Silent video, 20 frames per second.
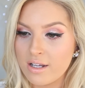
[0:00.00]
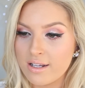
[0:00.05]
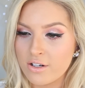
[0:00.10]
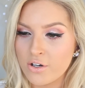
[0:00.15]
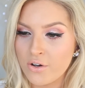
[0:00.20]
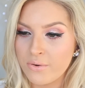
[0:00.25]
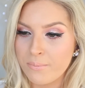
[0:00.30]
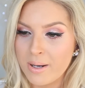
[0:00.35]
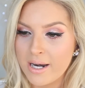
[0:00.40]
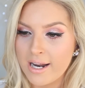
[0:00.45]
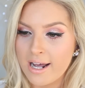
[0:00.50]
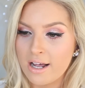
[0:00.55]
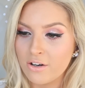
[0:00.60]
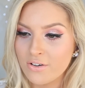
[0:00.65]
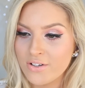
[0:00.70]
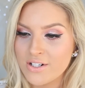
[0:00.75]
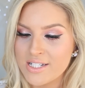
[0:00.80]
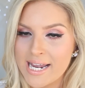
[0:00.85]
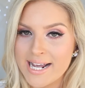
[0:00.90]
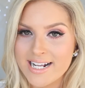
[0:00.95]
No matter how
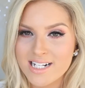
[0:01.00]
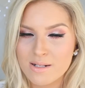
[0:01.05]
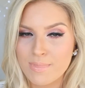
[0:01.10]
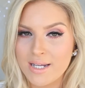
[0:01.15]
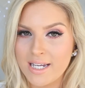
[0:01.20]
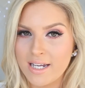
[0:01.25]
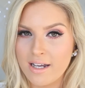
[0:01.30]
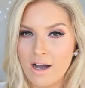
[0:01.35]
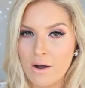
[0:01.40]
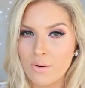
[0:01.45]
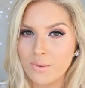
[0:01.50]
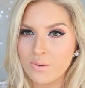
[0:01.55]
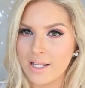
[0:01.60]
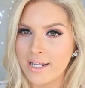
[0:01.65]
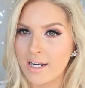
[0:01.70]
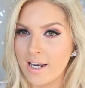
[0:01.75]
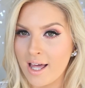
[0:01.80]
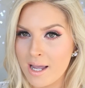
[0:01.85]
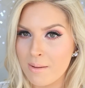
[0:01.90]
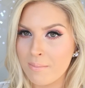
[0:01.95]
long it takes me, I will
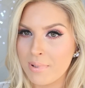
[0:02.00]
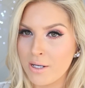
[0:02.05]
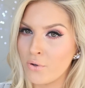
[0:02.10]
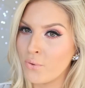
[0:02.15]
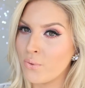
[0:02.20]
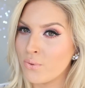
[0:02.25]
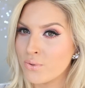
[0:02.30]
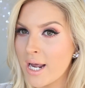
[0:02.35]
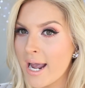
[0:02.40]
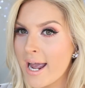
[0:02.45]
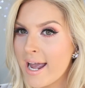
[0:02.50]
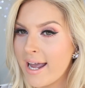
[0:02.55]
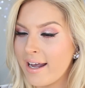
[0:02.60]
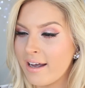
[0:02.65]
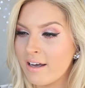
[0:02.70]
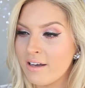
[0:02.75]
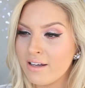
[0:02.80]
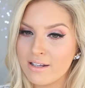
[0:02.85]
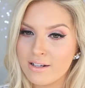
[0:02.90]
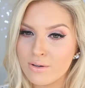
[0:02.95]
like lie in bed all
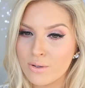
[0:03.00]
day